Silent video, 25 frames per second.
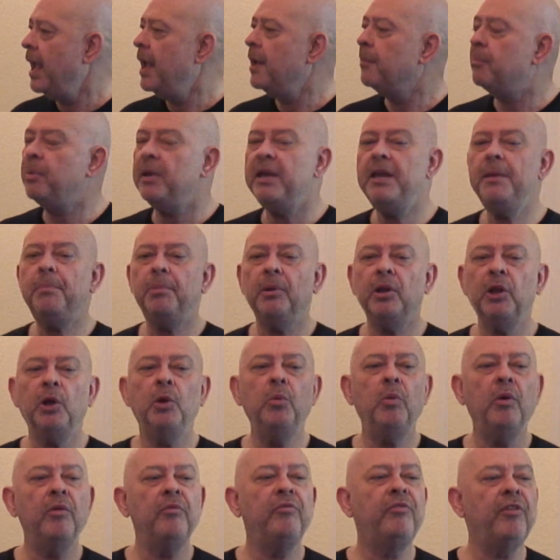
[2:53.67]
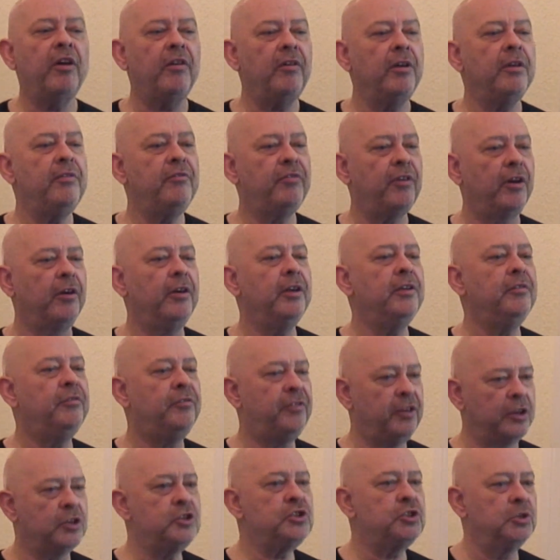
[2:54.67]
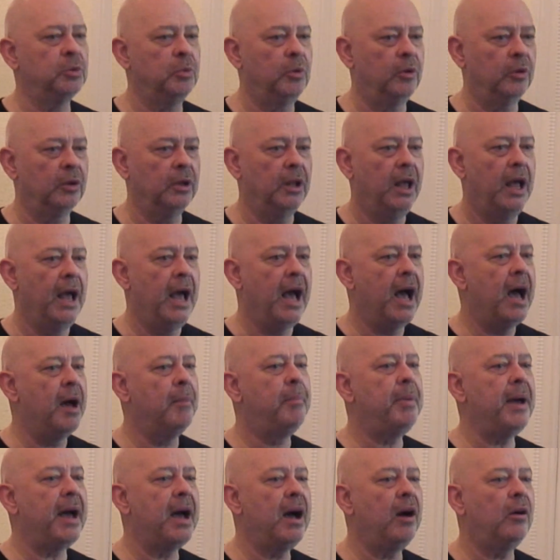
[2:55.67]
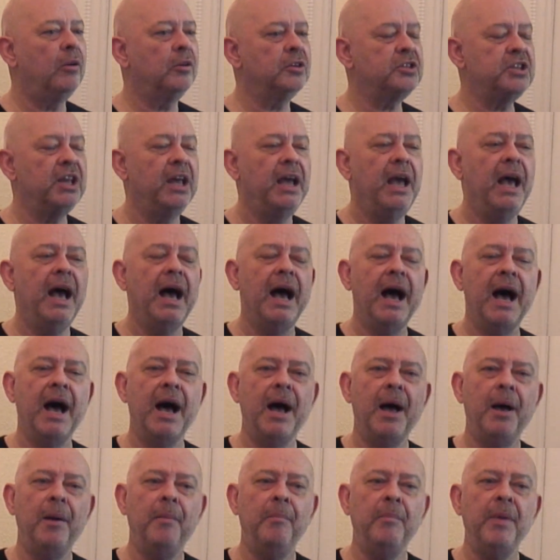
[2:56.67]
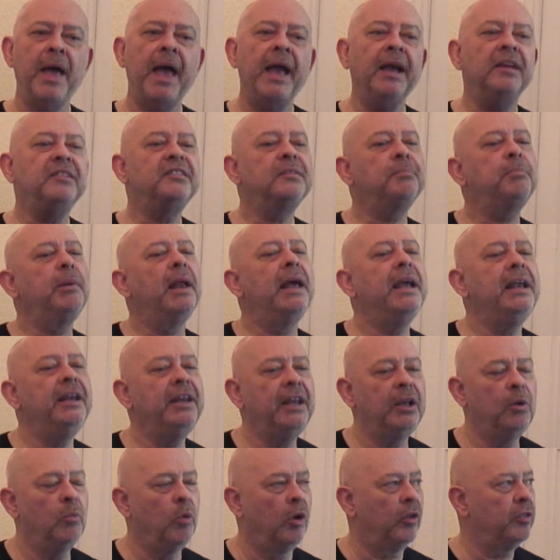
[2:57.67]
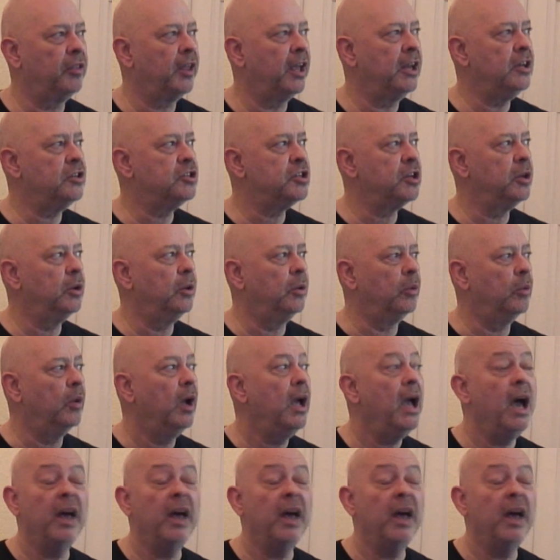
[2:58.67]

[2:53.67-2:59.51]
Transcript: people who are very, very visual about explaining what they do.